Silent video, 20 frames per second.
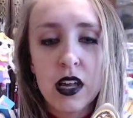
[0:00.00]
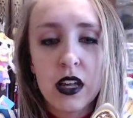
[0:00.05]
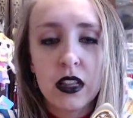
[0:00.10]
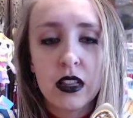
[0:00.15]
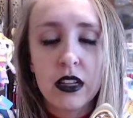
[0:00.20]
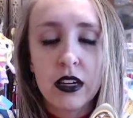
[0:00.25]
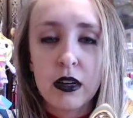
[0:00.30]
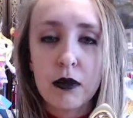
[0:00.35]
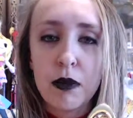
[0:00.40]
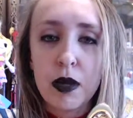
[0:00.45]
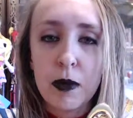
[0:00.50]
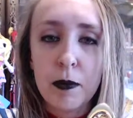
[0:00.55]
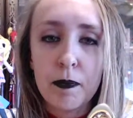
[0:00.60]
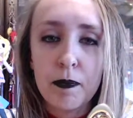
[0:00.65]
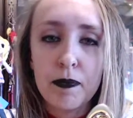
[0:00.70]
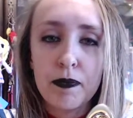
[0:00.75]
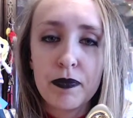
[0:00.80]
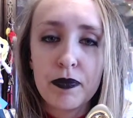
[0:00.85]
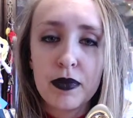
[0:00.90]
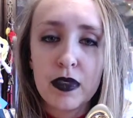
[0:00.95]
look them up,
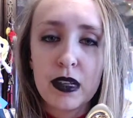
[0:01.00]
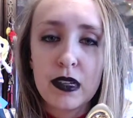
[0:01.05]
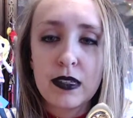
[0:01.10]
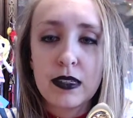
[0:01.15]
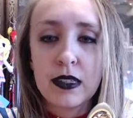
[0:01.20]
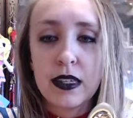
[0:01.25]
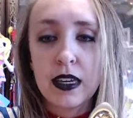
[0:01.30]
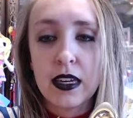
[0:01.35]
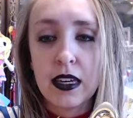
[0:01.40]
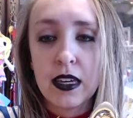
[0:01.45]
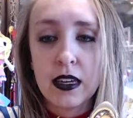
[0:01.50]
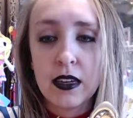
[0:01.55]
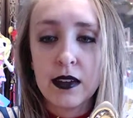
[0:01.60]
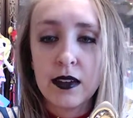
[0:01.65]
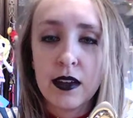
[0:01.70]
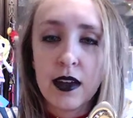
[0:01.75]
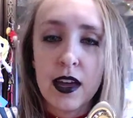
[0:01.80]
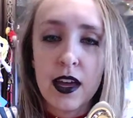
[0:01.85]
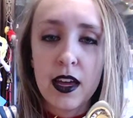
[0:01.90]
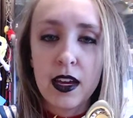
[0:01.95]
see
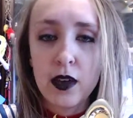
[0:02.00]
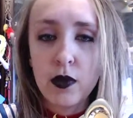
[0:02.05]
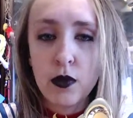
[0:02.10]
any